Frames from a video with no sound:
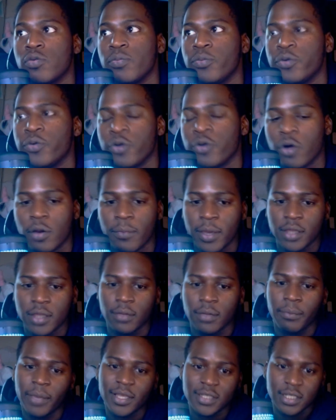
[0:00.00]
you're gonna make the
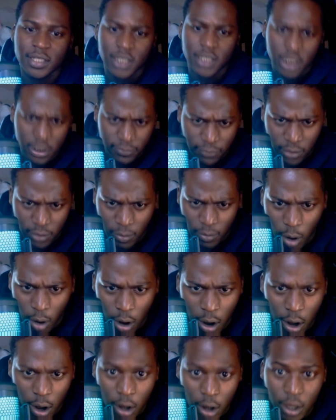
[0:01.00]
best decision for them
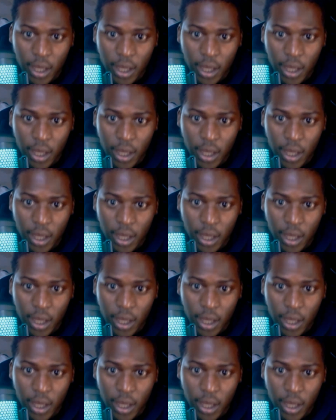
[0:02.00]
all